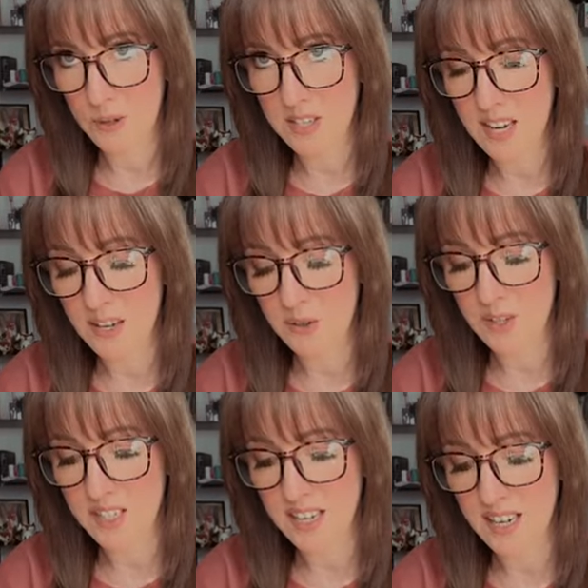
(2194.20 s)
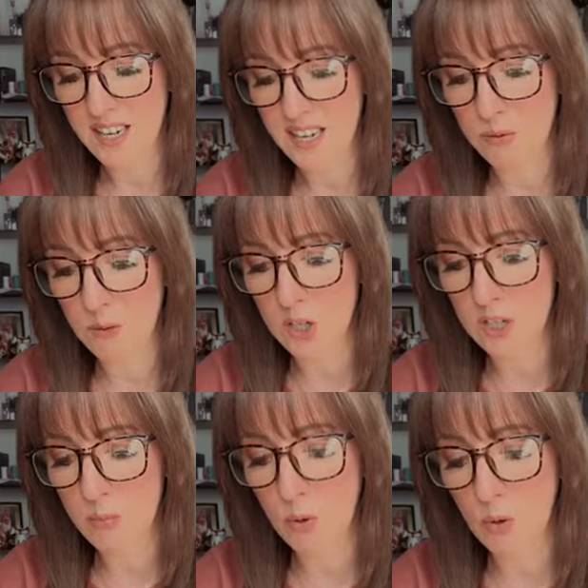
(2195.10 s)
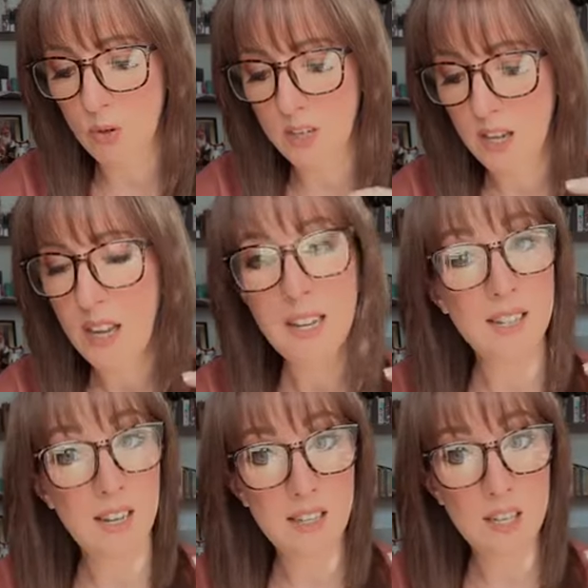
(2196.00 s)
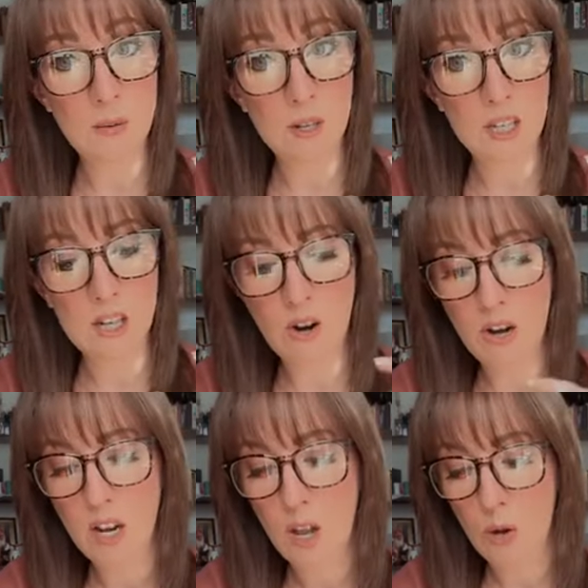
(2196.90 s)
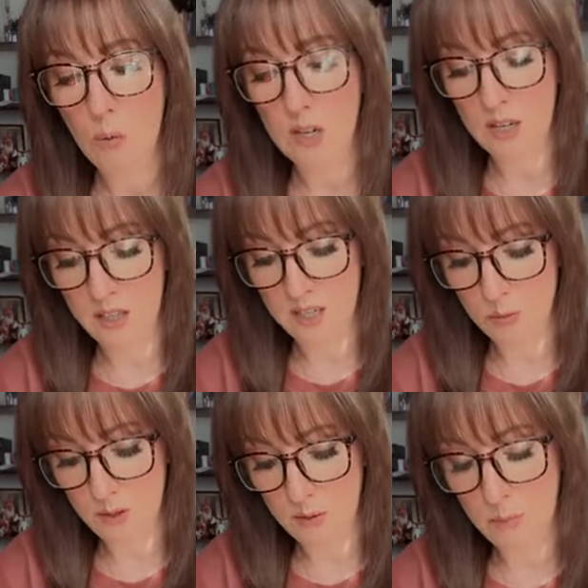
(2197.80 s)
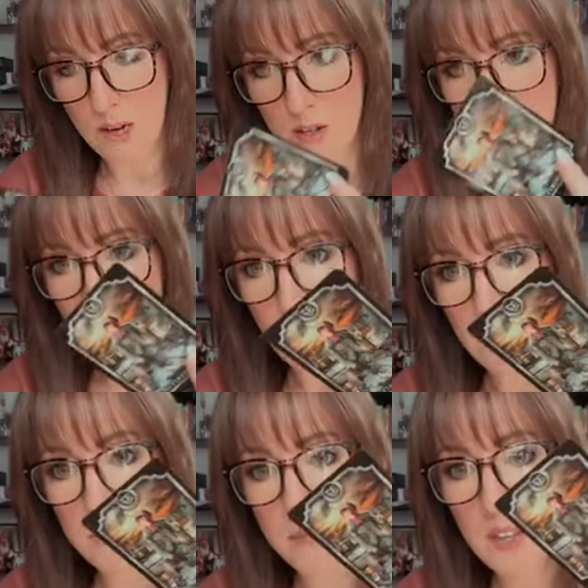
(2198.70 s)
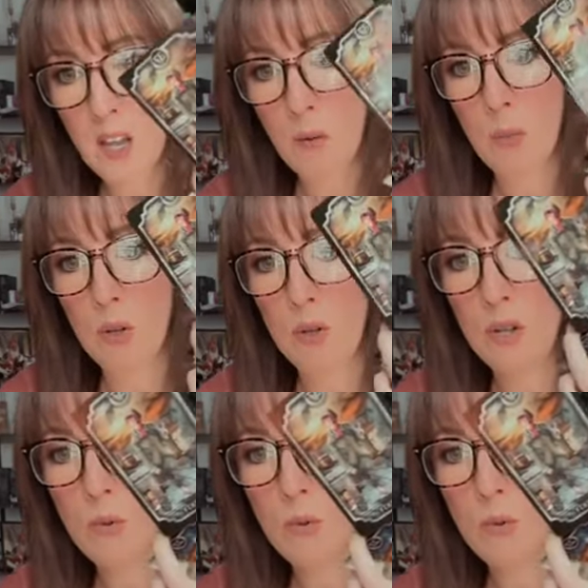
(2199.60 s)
What's interesting is we just pulled, it's not the community card. We This one bounced off, but